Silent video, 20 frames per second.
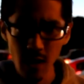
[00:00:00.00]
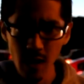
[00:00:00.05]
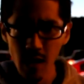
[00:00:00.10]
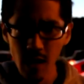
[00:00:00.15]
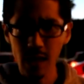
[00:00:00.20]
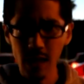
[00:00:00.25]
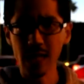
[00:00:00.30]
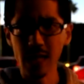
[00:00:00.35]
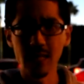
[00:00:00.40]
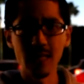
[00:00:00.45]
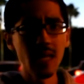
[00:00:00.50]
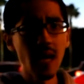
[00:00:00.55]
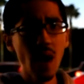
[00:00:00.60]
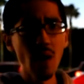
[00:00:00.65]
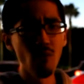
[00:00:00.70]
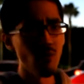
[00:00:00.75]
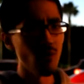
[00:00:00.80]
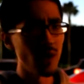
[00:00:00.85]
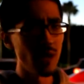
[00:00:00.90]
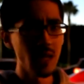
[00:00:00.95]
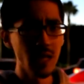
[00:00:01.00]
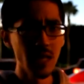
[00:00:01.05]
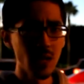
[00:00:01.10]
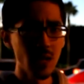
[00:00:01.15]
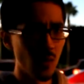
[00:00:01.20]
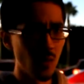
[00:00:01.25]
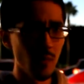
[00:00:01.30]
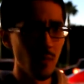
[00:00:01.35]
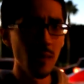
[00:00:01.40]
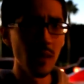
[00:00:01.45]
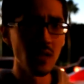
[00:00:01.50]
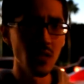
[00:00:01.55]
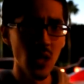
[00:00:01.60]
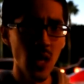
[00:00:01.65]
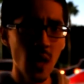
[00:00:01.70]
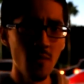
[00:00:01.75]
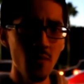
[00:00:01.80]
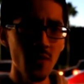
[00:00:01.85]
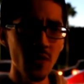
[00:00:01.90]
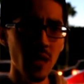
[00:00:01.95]
Like, did I really quit my
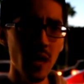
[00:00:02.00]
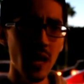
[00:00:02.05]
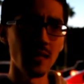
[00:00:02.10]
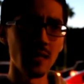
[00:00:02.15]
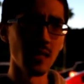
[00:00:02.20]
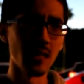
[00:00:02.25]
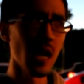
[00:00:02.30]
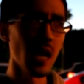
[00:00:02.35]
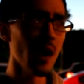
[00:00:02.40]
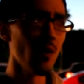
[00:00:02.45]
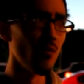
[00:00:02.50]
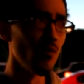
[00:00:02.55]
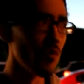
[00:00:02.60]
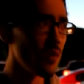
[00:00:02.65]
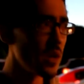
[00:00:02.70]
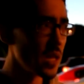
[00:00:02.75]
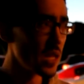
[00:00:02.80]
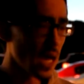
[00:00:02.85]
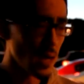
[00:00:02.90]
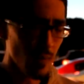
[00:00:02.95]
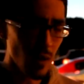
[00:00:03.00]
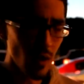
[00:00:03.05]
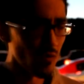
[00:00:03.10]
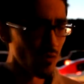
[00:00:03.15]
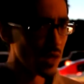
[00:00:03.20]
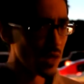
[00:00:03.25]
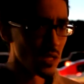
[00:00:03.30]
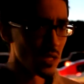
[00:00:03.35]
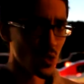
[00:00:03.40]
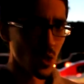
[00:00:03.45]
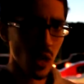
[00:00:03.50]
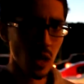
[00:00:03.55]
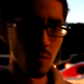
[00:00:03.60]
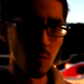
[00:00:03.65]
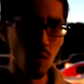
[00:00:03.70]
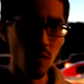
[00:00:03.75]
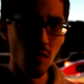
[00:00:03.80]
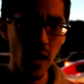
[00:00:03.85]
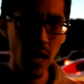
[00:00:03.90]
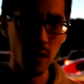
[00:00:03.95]
job for that? Am I really trying to
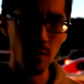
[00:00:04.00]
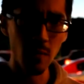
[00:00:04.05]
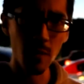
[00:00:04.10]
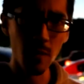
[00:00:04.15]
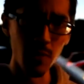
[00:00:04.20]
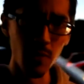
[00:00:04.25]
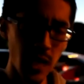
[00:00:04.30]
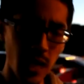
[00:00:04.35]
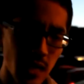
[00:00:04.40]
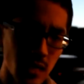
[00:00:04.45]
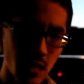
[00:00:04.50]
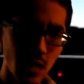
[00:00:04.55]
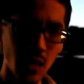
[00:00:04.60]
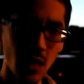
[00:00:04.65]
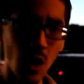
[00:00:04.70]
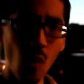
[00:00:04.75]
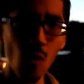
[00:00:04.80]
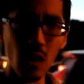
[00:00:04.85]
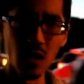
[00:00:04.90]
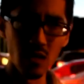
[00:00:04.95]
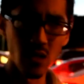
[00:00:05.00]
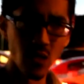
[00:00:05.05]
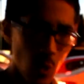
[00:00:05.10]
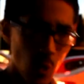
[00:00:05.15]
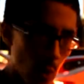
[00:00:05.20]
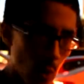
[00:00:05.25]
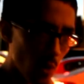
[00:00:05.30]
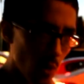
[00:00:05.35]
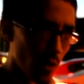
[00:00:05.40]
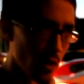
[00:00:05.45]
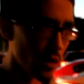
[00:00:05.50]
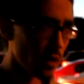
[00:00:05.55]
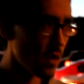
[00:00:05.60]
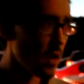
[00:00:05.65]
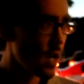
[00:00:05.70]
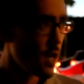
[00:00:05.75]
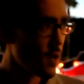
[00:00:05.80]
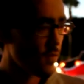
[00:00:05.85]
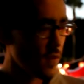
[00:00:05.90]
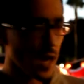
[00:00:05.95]
move out of my place and go on tour and
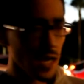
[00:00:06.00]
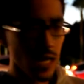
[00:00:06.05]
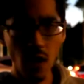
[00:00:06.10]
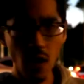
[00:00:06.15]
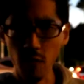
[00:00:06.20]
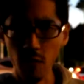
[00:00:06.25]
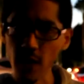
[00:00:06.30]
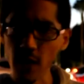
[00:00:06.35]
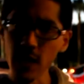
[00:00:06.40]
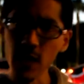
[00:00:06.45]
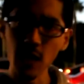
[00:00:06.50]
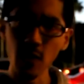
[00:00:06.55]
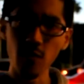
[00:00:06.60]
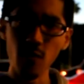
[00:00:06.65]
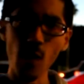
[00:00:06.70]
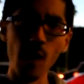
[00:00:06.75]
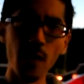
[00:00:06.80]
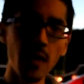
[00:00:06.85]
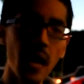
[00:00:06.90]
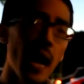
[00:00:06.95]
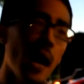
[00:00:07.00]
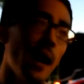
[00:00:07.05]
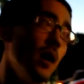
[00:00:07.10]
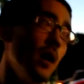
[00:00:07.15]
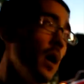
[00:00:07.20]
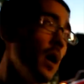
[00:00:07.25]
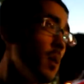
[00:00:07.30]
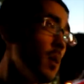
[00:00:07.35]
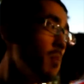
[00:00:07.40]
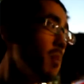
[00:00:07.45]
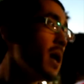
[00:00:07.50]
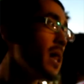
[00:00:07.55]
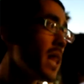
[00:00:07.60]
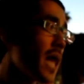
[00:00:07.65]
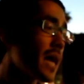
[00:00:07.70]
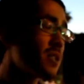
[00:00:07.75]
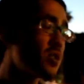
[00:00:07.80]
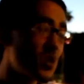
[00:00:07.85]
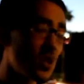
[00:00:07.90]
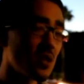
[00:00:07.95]
find out funding for all that? But
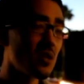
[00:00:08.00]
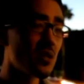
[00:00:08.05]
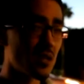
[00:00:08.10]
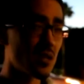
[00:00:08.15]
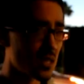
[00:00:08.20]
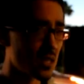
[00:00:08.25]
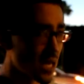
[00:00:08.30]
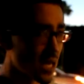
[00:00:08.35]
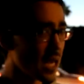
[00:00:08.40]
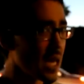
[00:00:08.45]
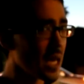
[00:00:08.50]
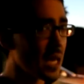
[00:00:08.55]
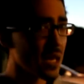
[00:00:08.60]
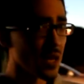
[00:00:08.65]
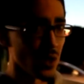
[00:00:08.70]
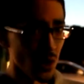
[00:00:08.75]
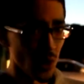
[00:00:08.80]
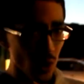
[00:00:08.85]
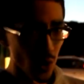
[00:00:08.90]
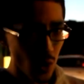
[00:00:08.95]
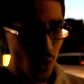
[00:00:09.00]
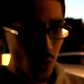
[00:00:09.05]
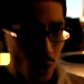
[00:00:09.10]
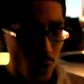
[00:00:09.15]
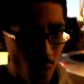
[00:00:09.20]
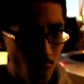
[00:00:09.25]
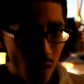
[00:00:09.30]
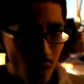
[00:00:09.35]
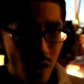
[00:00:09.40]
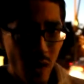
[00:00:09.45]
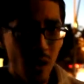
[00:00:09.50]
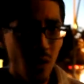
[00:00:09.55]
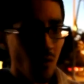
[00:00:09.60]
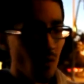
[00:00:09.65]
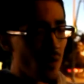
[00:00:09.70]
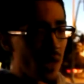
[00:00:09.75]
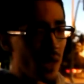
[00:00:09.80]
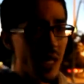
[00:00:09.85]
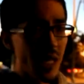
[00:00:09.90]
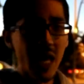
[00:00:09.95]
like, just seeing you
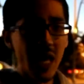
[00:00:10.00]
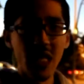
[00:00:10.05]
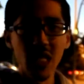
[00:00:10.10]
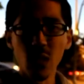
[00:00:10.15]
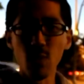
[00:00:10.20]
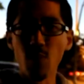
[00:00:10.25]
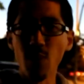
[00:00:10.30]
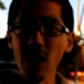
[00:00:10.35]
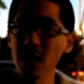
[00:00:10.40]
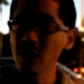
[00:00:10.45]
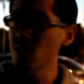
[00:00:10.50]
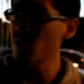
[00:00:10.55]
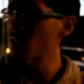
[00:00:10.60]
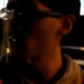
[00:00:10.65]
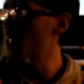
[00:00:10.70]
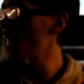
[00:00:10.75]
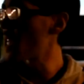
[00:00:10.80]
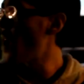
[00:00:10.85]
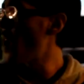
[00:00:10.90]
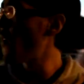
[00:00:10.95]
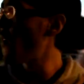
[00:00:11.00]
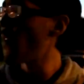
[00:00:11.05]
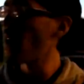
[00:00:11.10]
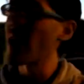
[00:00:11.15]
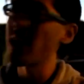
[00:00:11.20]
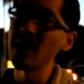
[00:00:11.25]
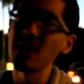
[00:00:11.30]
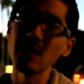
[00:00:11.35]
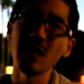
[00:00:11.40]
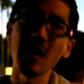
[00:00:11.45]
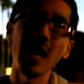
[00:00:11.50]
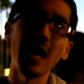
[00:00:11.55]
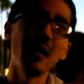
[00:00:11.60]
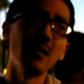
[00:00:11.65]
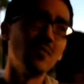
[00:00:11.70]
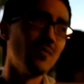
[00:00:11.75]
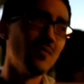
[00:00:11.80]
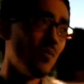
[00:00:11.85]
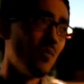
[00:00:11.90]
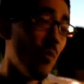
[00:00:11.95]
really express yourself, and it's like,
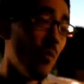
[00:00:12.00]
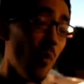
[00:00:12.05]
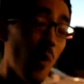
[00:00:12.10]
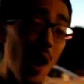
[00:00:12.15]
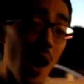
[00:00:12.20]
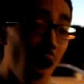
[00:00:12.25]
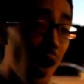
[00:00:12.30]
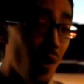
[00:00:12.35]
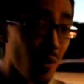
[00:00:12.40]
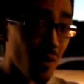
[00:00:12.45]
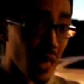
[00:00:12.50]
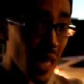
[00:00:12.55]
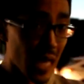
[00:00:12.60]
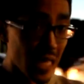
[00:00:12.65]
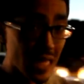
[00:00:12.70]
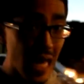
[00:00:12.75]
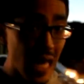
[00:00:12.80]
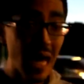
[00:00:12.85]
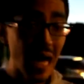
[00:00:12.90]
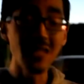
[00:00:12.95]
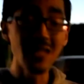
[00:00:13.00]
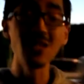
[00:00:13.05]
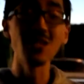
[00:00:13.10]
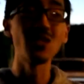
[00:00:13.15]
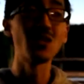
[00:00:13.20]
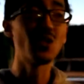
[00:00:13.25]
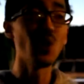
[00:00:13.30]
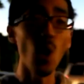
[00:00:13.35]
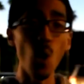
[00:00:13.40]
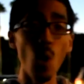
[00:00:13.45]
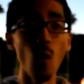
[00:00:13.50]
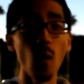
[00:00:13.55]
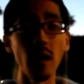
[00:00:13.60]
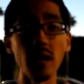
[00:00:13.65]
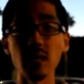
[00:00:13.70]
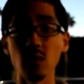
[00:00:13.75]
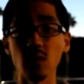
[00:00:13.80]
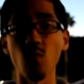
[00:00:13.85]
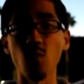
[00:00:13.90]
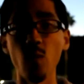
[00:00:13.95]
whoa, like that's so,
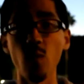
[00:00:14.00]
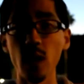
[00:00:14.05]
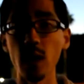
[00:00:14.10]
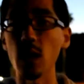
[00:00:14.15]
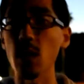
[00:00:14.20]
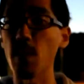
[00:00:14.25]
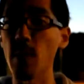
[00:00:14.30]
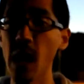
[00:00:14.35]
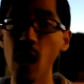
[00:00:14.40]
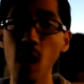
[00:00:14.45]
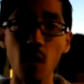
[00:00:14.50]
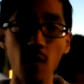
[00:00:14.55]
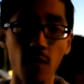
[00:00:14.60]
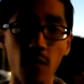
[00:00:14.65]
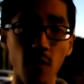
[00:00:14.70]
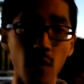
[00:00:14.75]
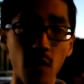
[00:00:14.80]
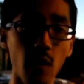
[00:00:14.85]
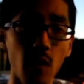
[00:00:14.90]
it's really powerful.